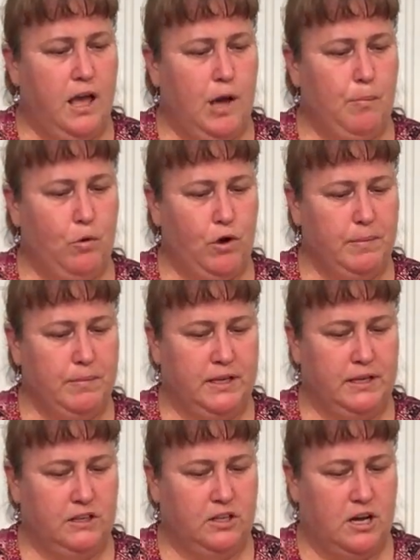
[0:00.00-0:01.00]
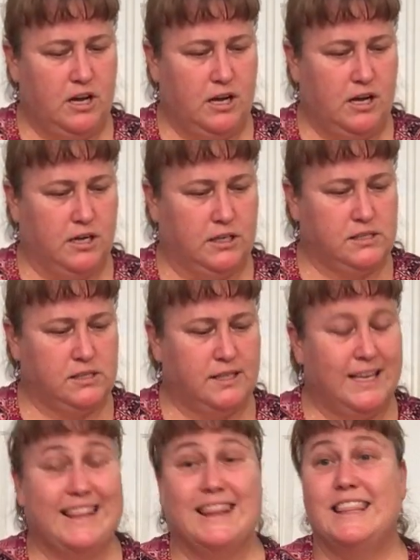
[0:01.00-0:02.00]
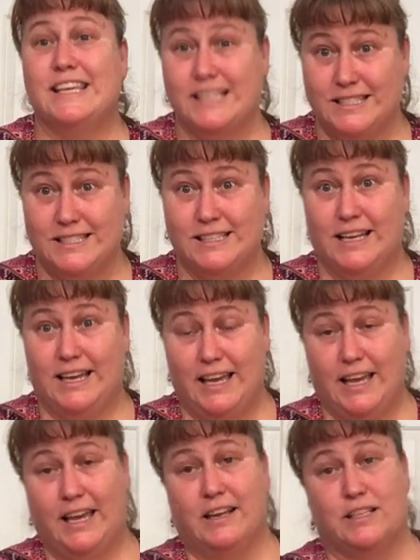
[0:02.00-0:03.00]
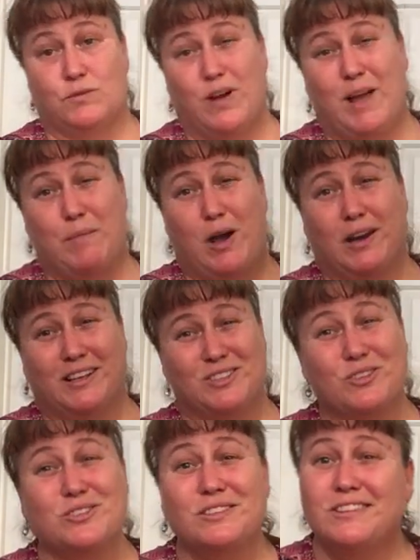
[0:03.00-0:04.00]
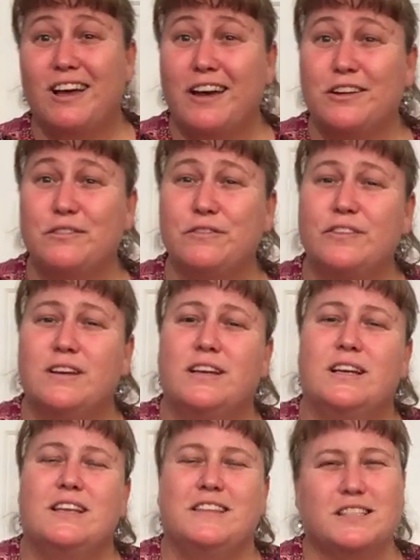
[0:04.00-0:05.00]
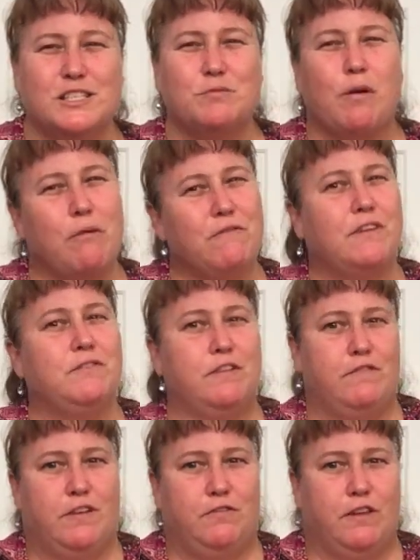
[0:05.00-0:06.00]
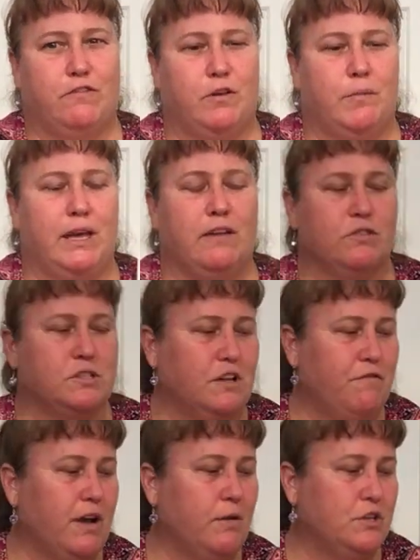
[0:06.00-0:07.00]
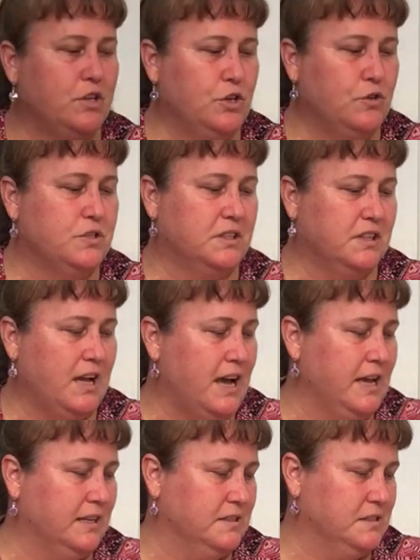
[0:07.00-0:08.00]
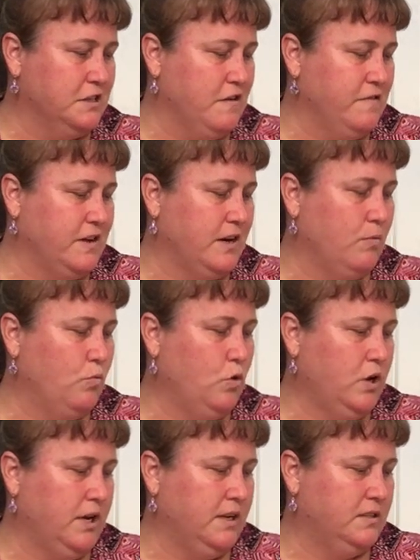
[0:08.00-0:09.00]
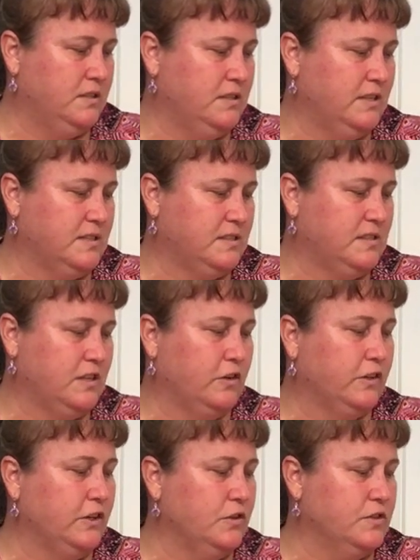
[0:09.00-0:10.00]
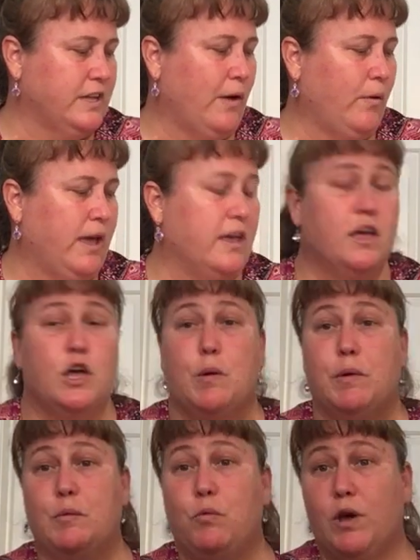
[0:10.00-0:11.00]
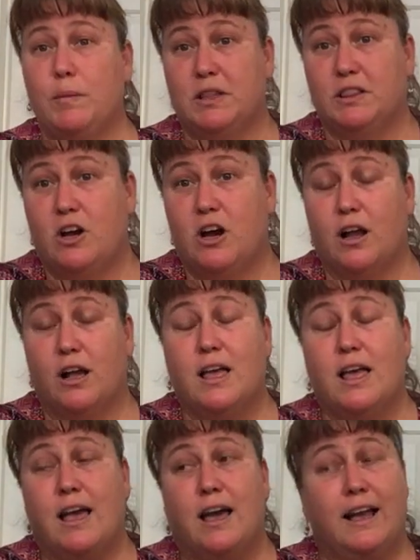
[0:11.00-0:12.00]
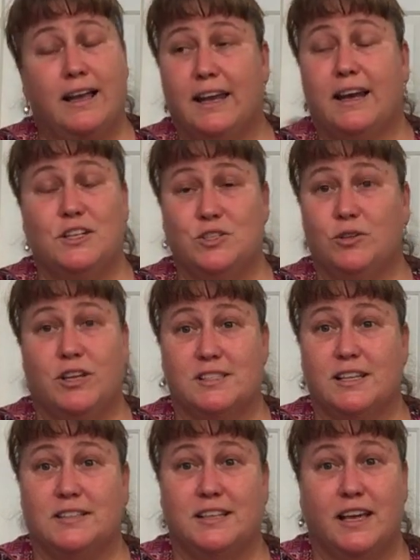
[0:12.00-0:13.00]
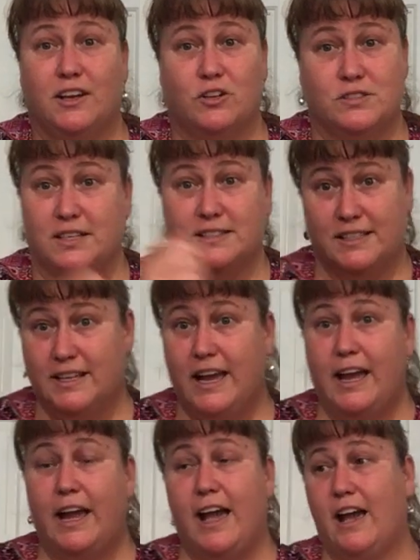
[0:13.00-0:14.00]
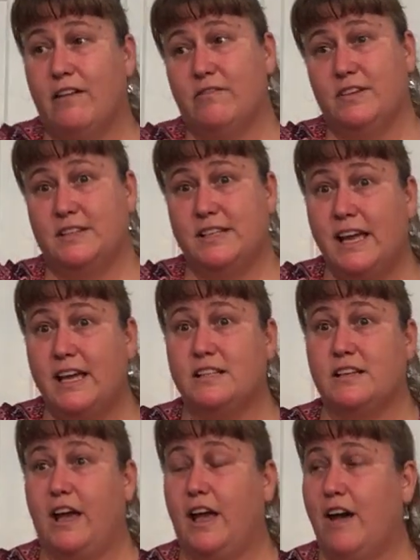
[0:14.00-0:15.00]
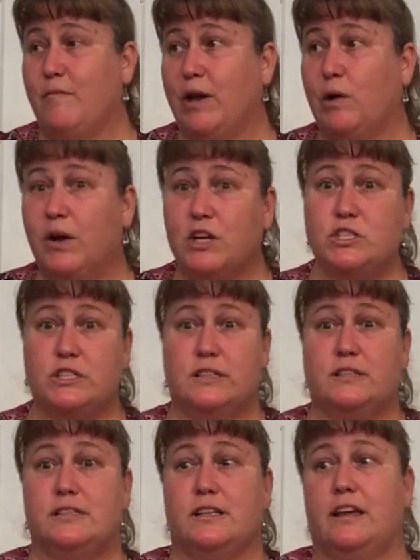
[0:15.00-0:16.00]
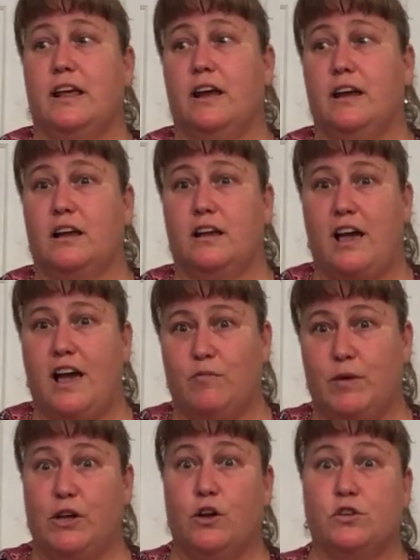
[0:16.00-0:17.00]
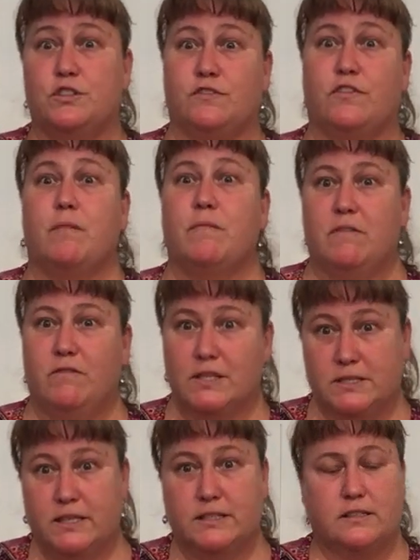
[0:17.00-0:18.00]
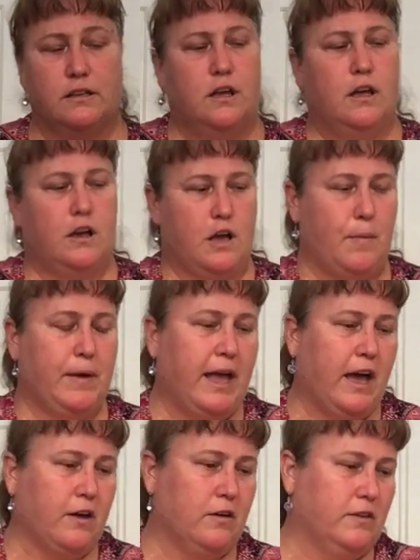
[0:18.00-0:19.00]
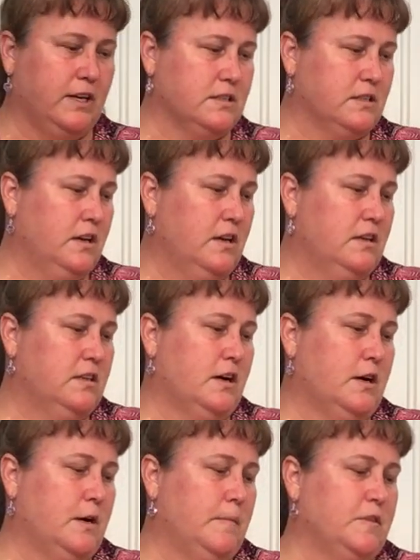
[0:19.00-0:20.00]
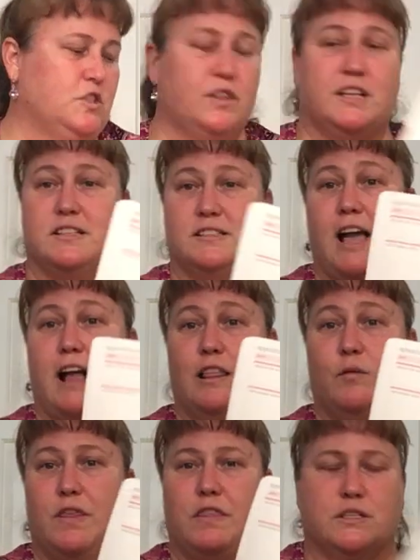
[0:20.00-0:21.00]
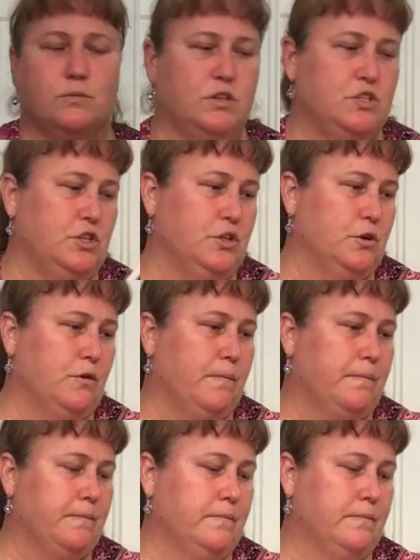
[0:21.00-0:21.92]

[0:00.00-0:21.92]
Appointment logs. This, again, is why I bought it. So there's a lot of, this is probably 50-50 for me, for stuff I would use and like and stuff that I wouldn't necessarily use that way. But appointment log, again, I do this. I take notes like today, I have the date, I have my questions, and then I have my notes from the visit coming out of it. Um, so that's exactly what this would do.